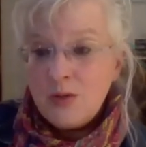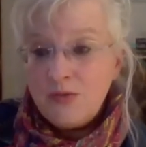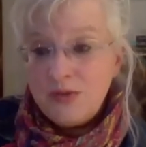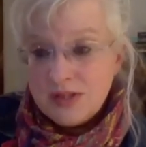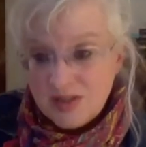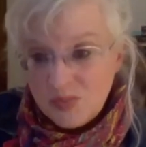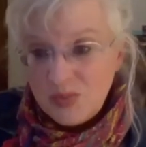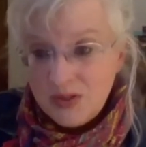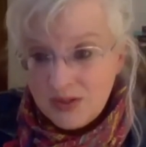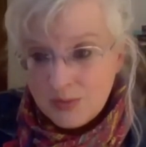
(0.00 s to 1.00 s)
who have
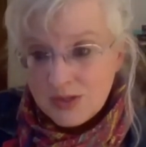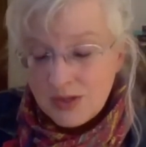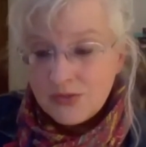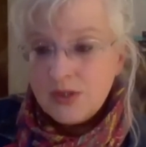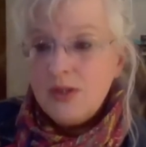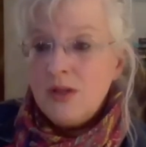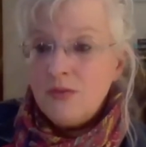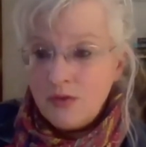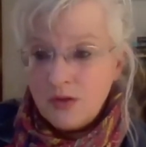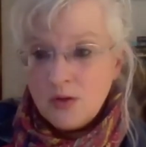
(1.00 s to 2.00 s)
disappeared themselves
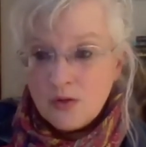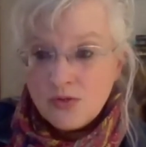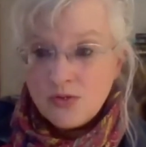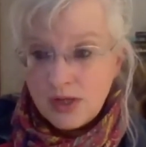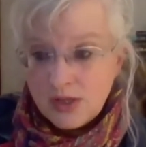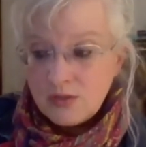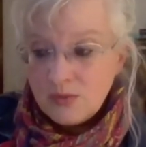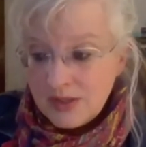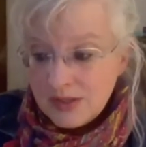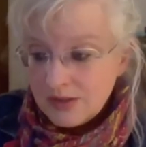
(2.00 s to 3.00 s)
for their own tragic
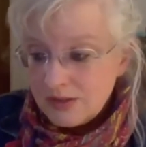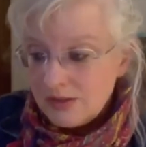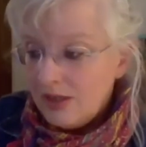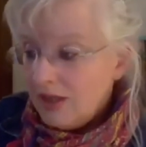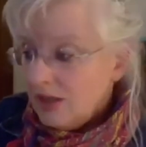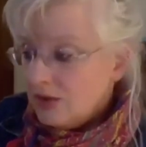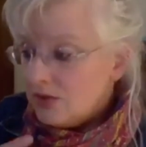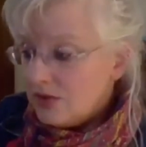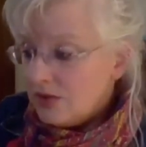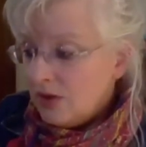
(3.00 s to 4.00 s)
reasons.
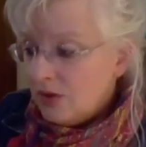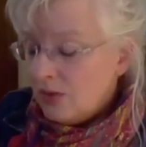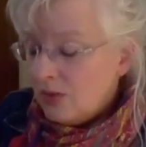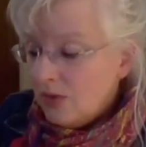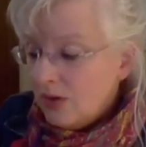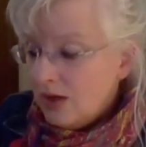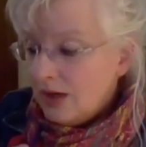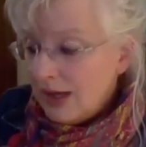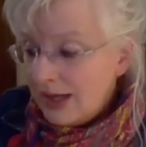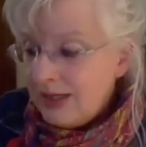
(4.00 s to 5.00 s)
So
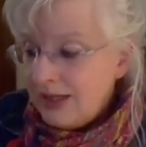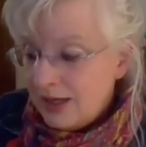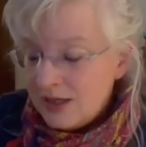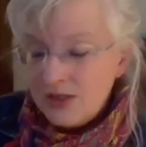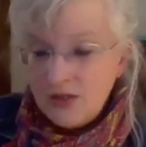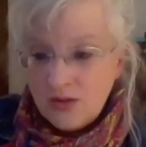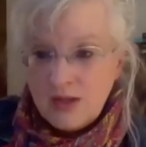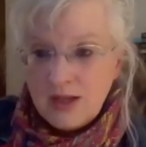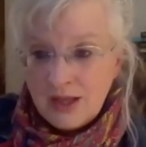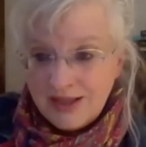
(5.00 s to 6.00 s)
I needed to go to
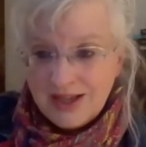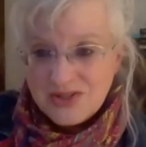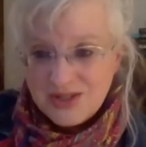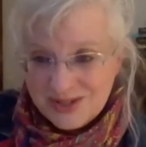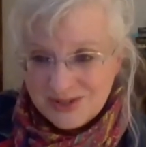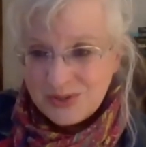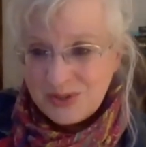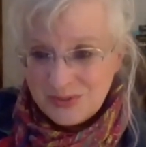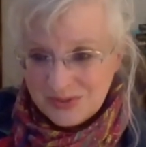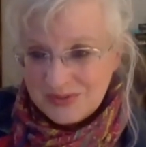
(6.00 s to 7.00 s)
the Allagash Territory
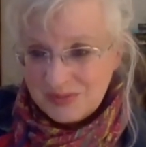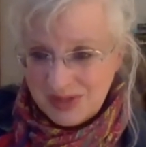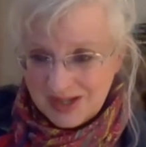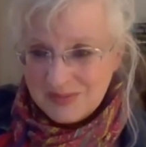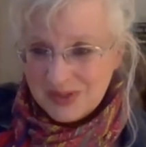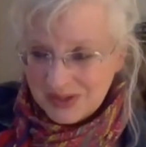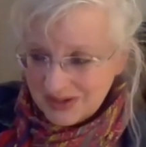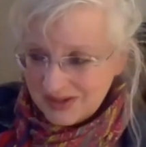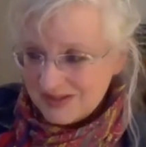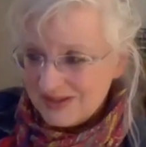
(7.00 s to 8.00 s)
of northern Maine
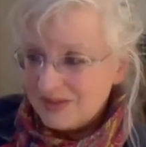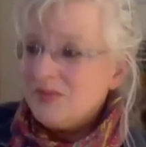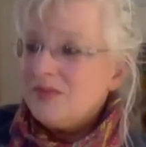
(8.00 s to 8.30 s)
because